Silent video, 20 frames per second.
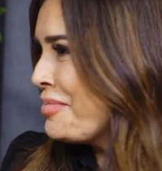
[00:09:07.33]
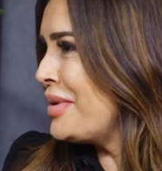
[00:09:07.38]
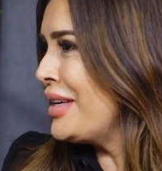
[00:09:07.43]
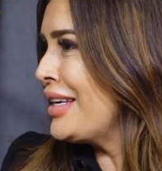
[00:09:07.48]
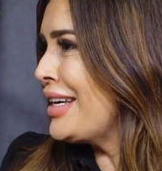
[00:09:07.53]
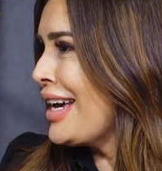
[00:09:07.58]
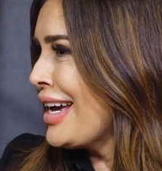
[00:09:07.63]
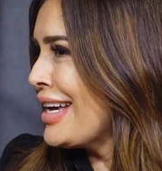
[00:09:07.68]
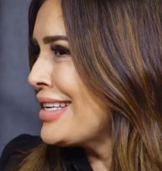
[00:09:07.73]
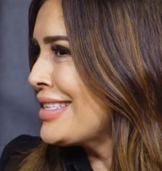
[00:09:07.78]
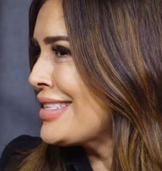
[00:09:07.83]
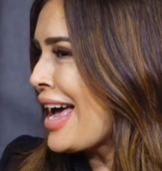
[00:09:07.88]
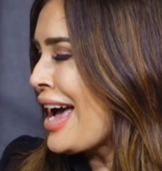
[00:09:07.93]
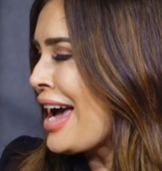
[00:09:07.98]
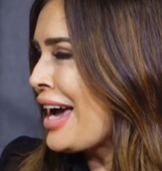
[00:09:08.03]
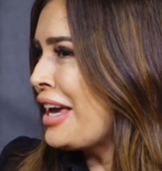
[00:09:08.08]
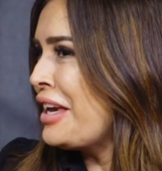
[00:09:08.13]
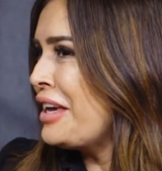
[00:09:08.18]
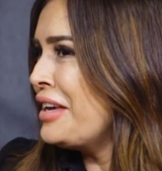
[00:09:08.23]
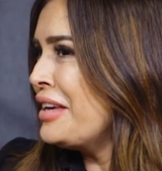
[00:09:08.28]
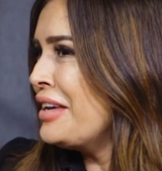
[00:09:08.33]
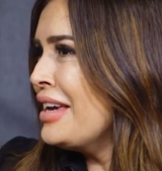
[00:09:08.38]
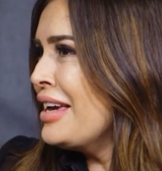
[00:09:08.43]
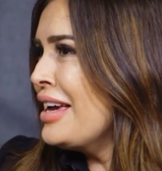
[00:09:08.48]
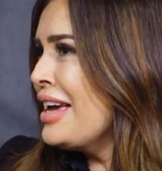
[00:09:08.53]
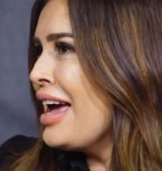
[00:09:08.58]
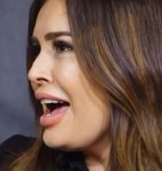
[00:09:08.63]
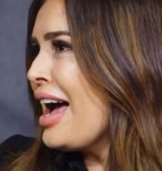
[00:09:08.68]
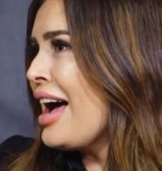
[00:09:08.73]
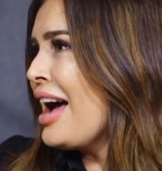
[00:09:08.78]
because
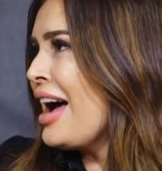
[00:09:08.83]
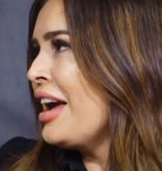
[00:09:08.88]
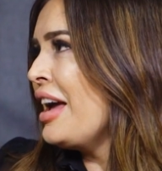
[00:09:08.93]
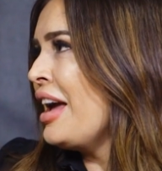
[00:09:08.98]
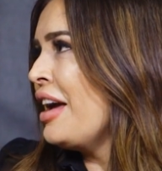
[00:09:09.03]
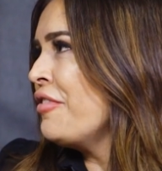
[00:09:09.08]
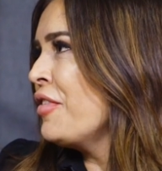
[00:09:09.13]
I